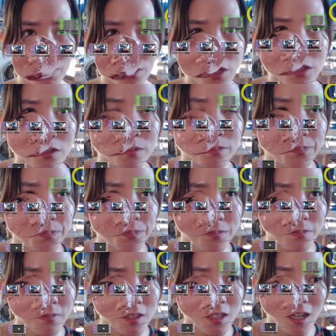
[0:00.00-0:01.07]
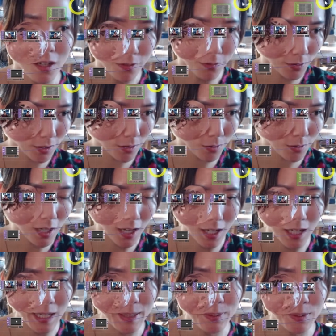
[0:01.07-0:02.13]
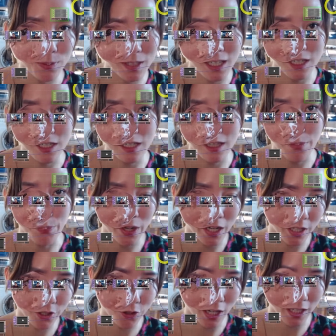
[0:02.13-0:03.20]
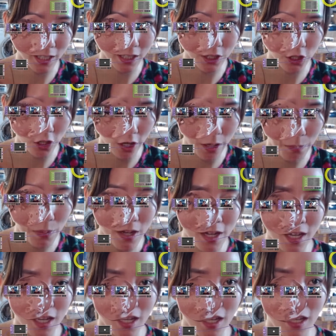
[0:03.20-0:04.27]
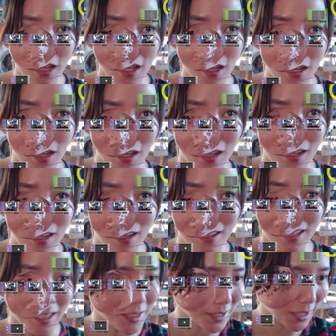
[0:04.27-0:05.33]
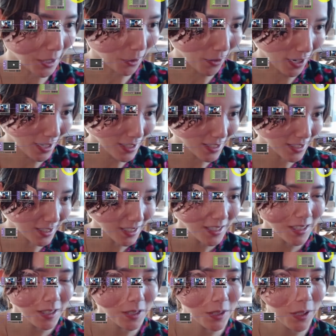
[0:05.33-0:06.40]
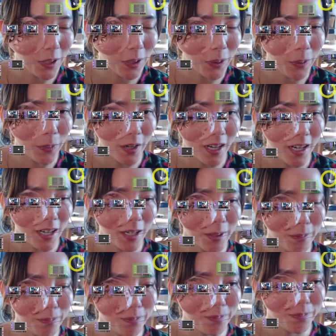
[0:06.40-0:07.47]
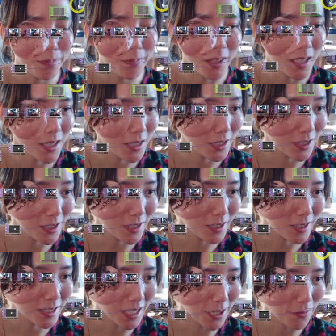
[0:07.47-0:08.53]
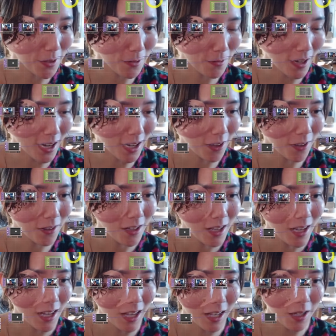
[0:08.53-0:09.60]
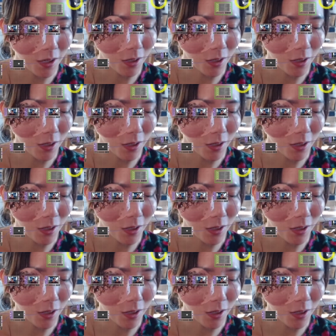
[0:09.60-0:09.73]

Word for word: note, a few times when I did the body tracking chop, touch sign crashed. So um, save your file and